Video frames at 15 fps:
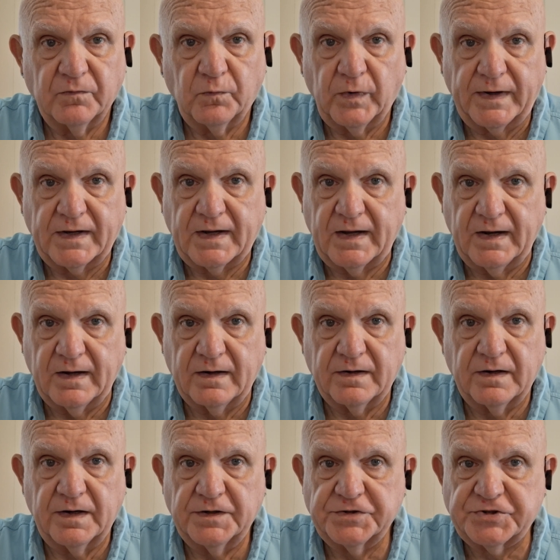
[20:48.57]
We can't
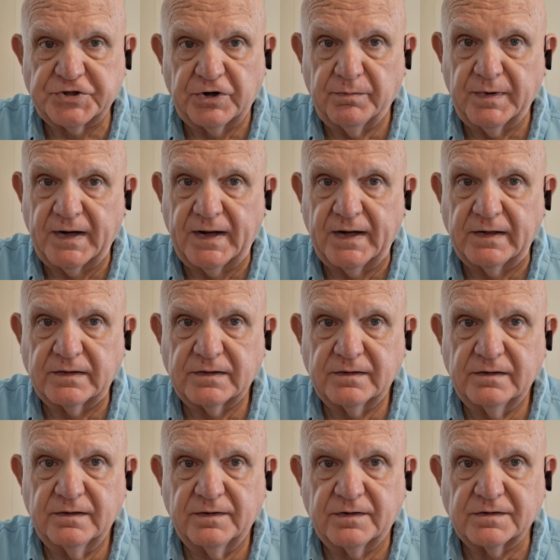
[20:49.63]
germinate
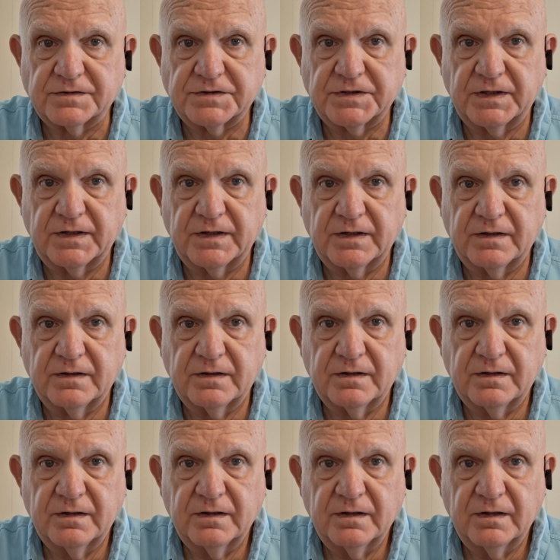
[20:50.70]
the seed.
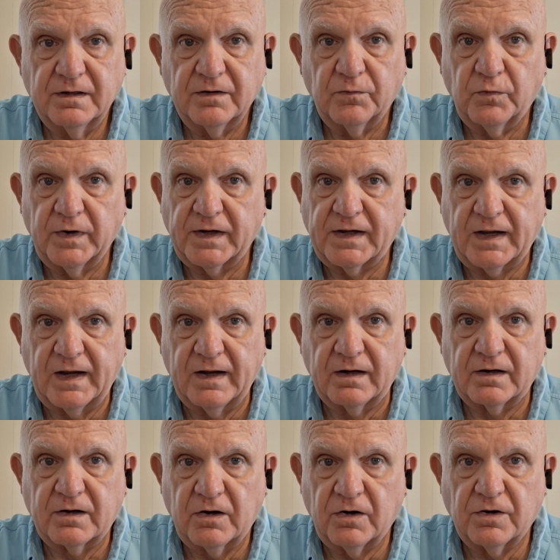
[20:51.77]
We
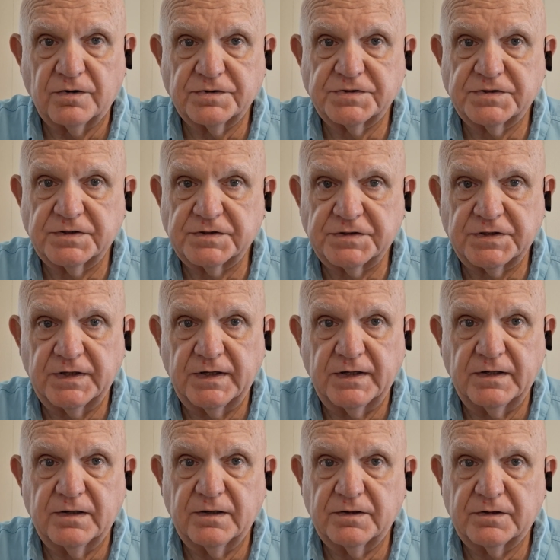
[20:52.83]
can't cause the
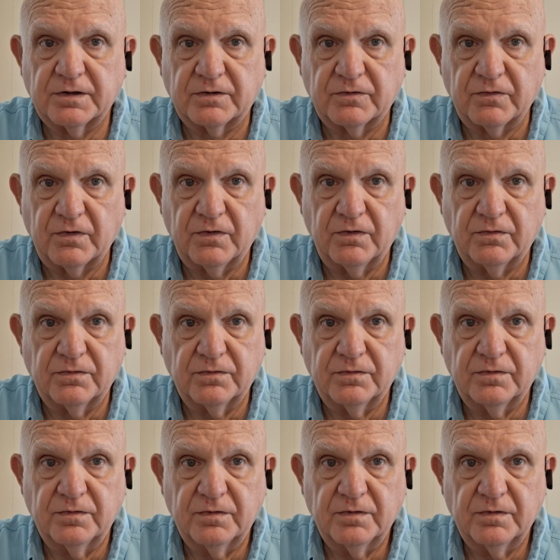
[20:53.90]
seed to grow.